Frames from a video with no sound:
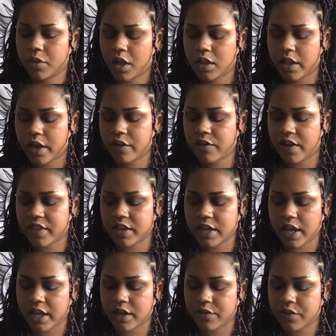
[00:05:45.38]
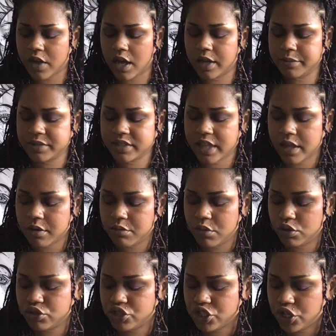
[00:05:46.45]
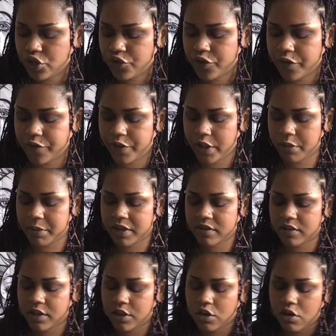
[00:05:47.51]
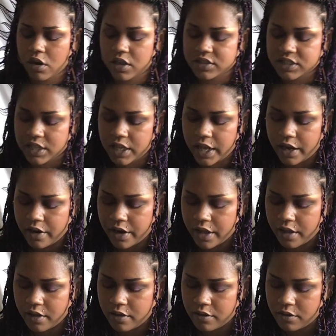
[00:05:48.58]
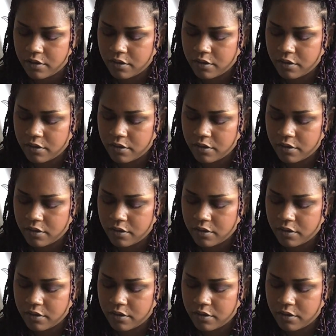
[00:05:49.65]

Clarify the Nine of Cups, that emotional fulfillment in the crossing area.